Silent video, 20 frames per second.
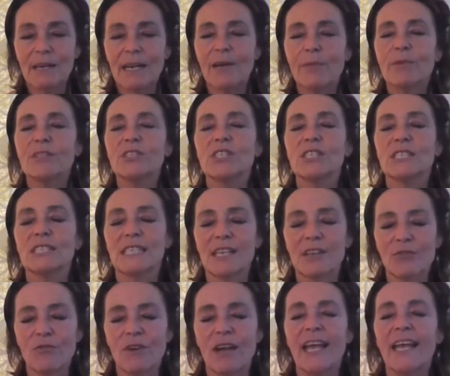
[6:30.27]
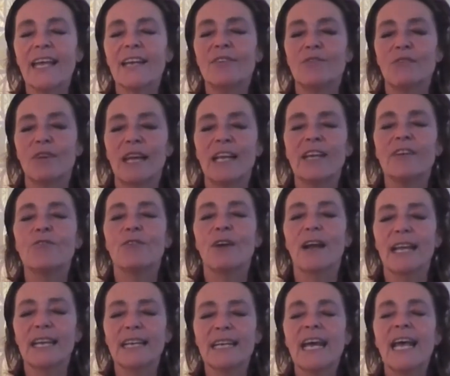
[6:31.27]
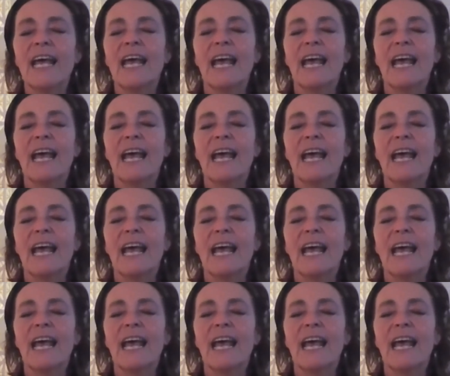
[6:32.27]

but I would just think red, red, red.